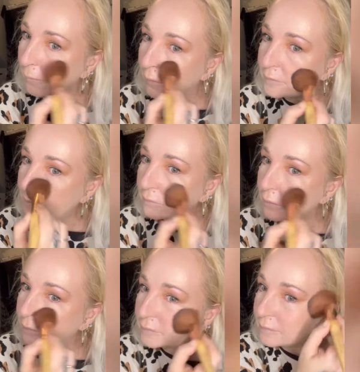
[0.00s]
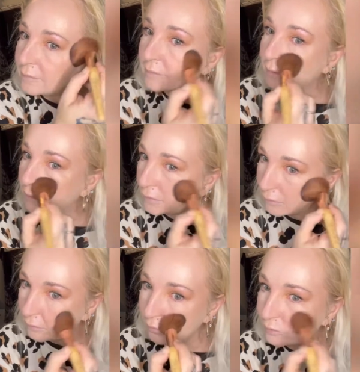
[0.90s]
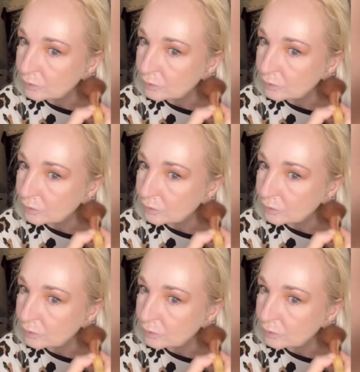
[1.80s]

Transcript: I don't like to see any harsh